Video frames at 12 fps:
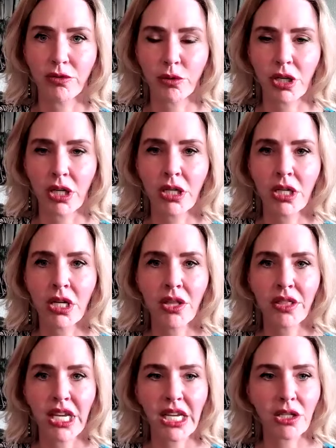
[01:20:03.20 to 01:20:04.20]
for.
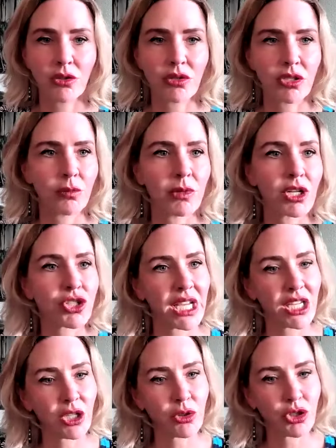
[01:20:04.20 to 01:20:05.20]
Thank you so much.
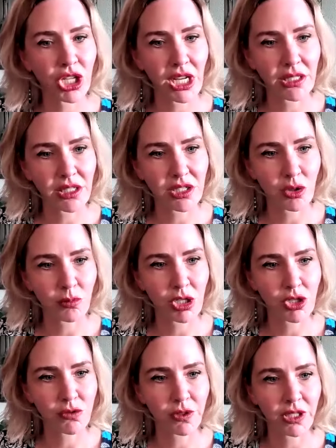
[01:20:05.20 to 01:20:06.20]
Thank you, Jen, so
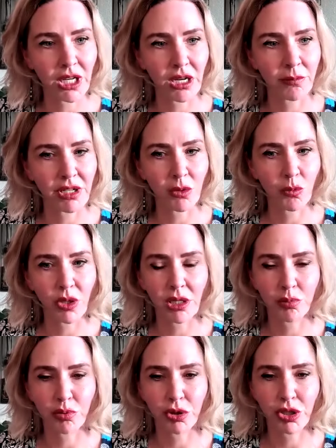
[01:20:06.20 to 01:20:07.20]
much for coming. We
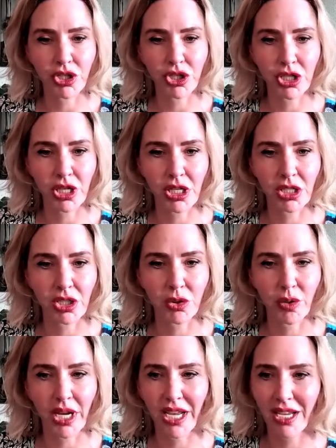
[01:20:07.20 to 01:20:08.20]
appreciate
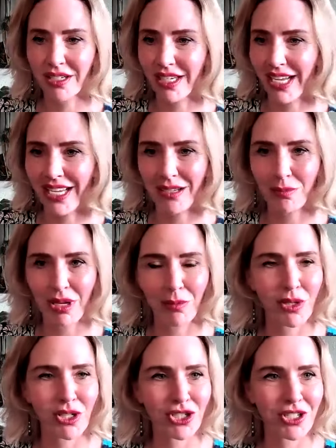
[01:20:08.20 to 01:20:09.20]
you. And hey, maybe
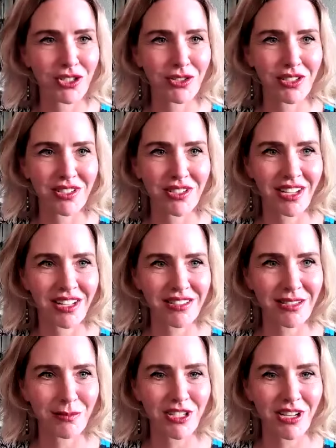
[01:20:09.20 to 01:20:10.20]
we should do this again
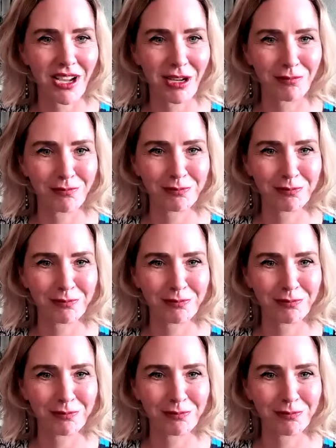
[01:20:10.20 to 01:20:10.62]
sometime.